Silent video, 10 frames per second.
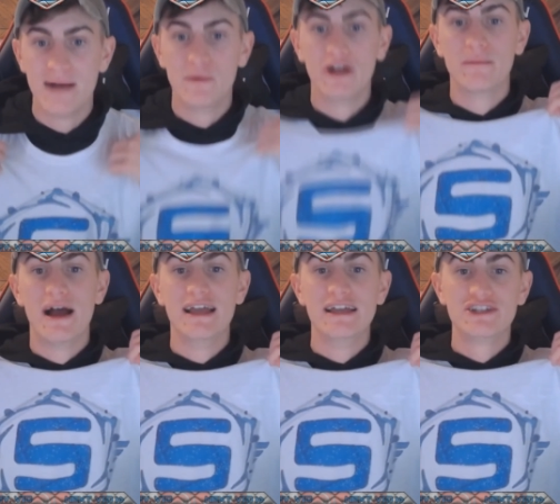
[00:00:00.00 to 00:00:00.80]
I'm wearing
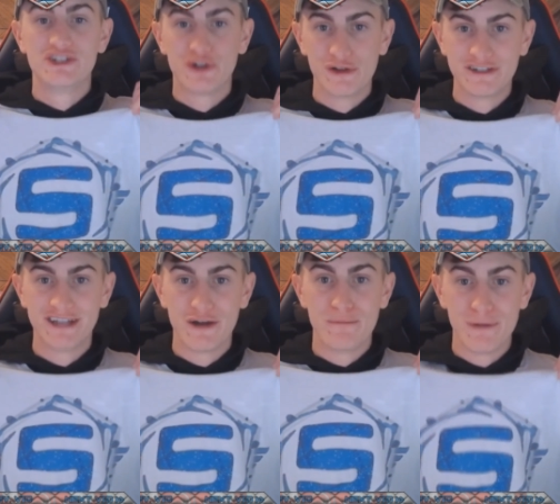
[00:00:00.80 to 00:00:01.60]
my
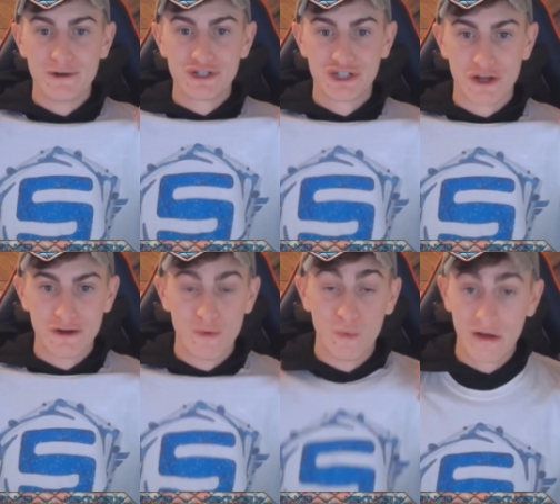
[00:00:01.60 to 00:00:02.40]
Stirless There merch shirt,